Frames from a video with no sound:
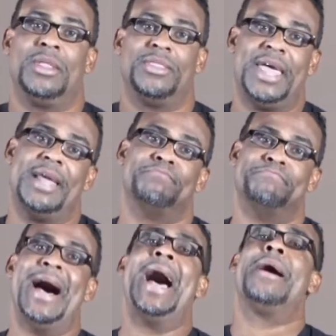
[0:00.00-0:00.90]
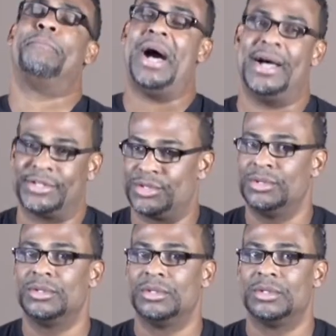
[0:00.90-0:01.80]
that my
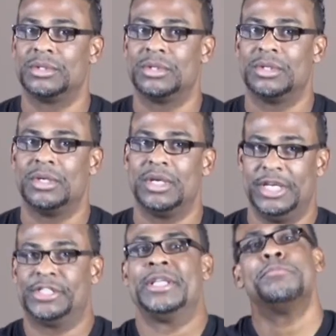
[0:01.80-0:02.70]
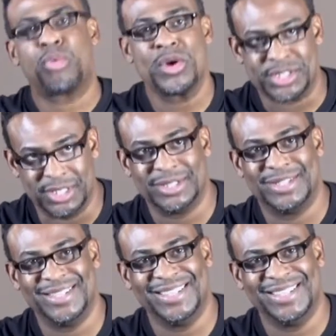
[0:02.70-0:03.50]
apostle is in prison.